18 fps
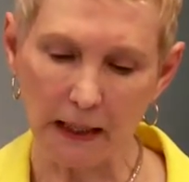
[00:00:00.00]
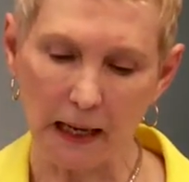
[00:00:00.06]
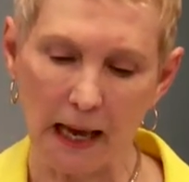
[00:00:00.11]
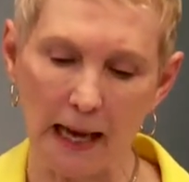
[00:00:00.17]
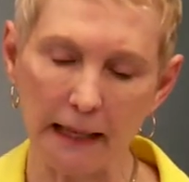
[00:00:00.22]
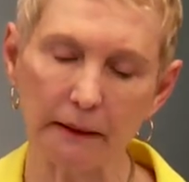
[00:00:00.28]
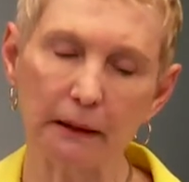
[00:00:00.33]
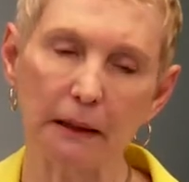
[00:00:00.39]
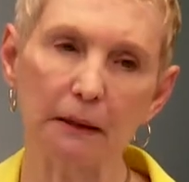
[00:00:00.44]

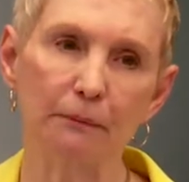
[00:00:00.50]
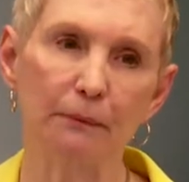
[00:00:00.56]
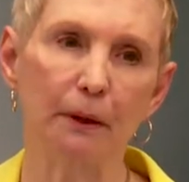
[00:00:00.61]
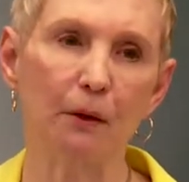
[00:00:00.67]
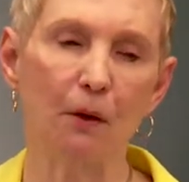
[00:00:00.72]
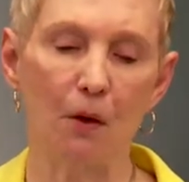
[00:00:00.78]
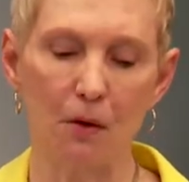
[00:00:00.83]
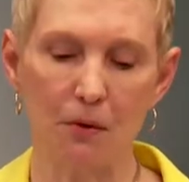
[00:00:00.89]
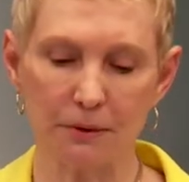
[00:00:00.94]
I can
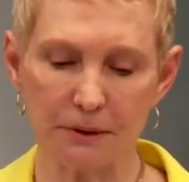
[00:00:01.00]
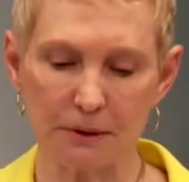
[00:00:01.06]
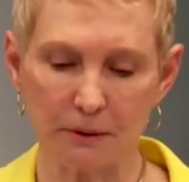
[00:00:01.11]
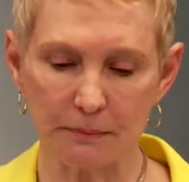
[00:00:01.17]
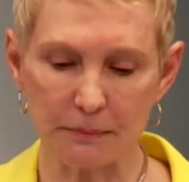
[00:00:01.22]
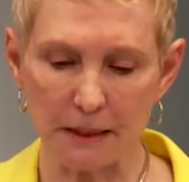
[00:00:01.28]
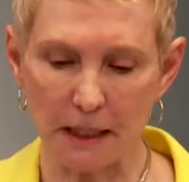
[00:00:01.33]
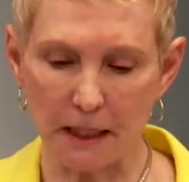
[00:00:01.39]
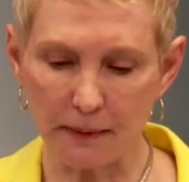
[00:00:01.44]
recall
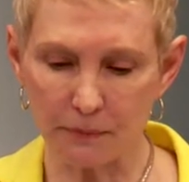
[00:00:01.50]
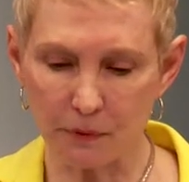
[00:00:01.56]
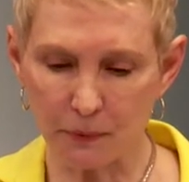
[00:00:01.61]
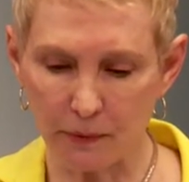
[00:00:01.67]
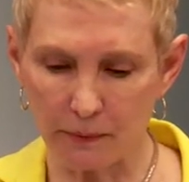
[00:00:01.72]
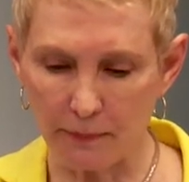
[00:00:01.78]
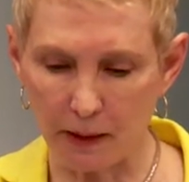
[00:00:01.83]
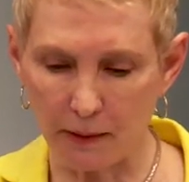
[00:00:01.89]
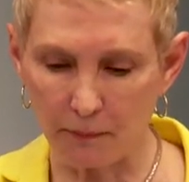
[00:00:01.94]
sometimes
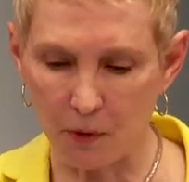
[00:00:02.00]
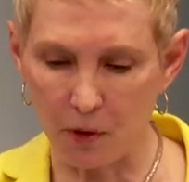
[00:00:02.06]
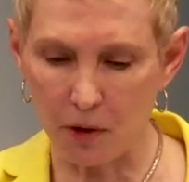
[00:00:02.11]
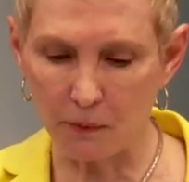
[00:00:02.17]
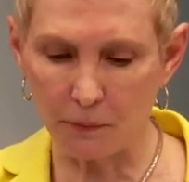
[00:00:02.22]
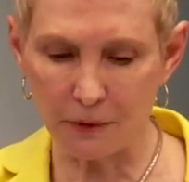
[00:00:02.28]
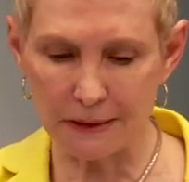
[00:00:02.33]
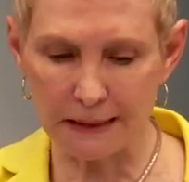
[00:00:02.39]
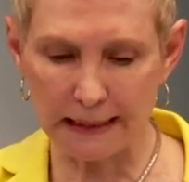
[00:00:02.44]
when my
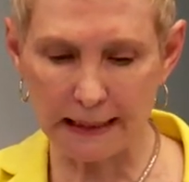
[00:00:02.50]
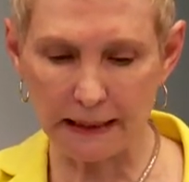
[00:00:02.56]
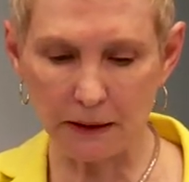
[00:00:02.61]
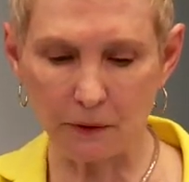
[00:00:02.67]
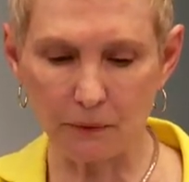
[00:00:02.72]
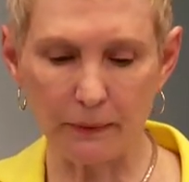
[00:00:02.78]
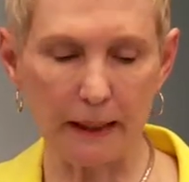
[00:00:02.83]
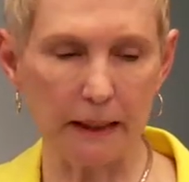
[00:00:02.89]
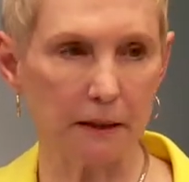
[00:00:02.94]
mom was
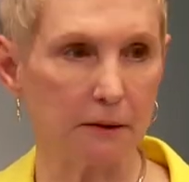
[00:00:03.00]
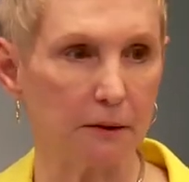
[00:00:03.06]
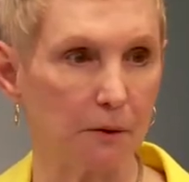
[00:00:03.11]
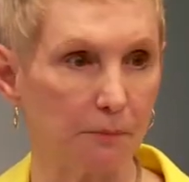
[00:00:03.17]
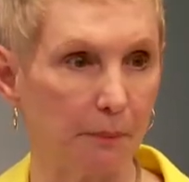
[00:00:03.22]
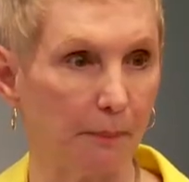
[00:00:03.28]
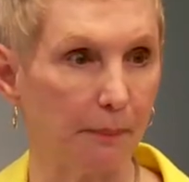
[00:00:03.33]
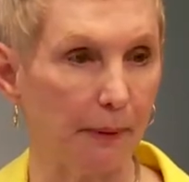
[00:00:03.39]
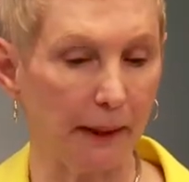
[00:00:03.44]
getting ready to
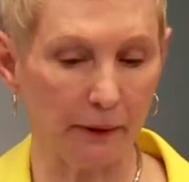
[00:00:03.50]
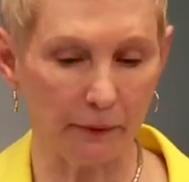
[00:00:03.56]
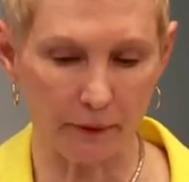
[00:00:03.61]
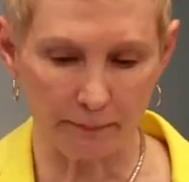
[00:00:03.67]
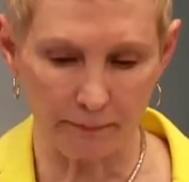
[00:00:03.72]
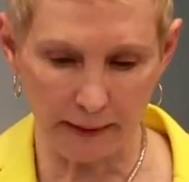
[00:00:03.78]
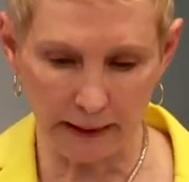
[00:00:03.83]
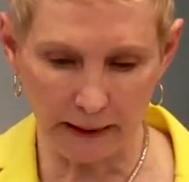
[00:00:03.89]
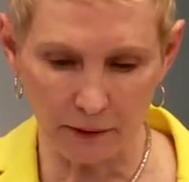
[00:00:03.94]
prepare
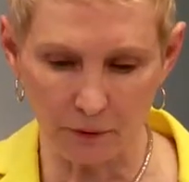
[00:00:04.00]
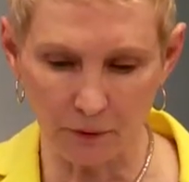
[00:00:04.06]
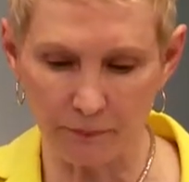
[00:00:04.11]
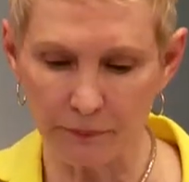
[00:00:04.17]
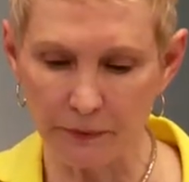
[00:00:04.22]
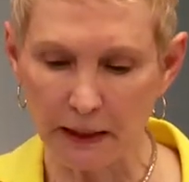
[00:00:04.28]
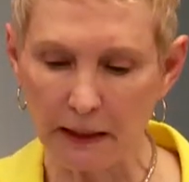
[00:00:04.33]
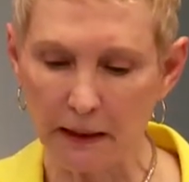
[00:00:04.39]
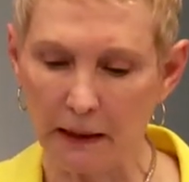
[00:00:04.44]
a
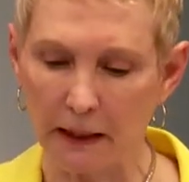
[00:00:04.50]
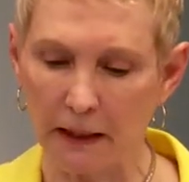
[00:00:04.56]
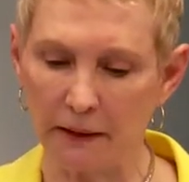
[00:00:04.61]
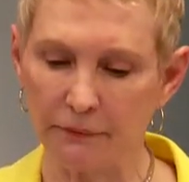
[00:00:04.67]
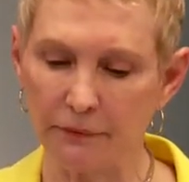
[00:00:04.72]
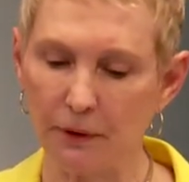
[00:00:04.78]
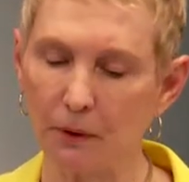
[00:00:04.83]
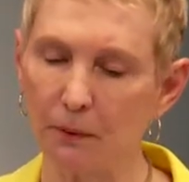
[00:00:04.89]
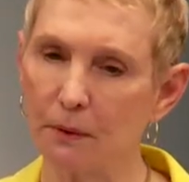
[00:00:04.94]
meal
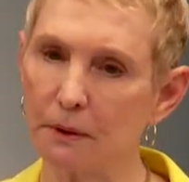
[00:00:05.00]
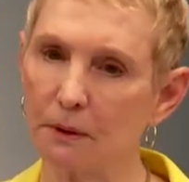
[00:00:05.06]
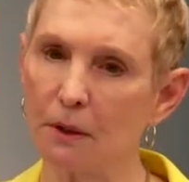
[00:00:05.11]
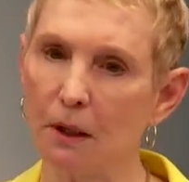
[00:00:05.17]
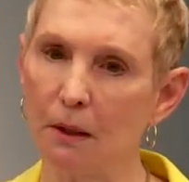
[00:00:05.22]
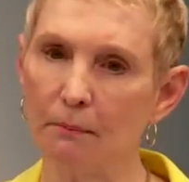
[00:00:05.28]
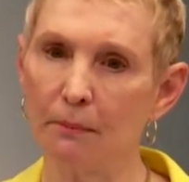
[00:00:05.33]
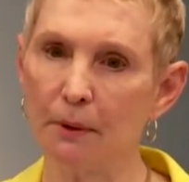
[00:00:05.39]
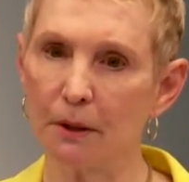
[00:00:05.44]
and there was
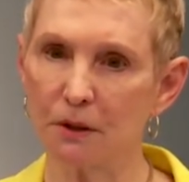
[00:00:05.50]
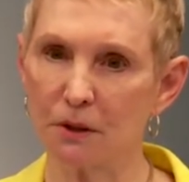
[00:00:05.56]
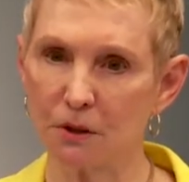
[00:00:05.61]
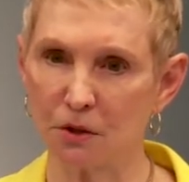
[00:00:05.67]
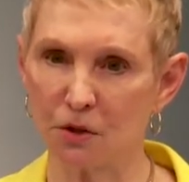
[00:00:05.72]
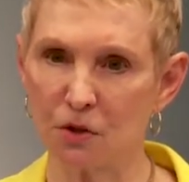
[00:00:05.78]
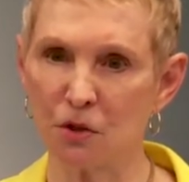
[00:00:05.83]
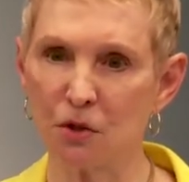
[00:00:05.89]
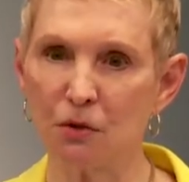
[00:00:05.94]
not much
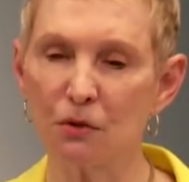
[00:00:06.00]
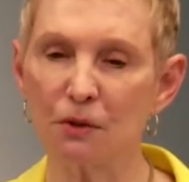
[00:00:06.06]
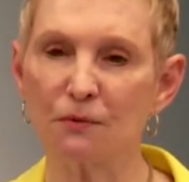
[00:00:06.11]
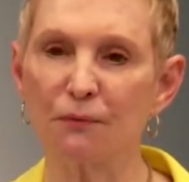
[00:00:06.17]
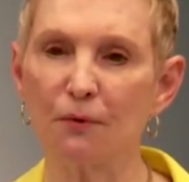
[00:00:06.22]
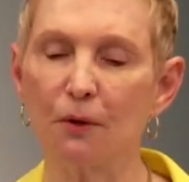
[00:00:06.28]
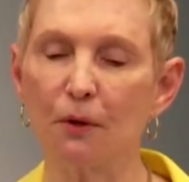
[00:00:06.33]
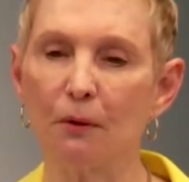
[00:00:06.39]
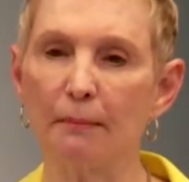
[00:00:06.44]
to choose
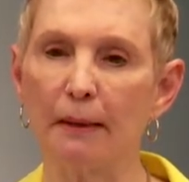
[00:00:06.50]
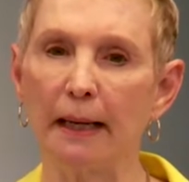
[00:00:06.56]
from.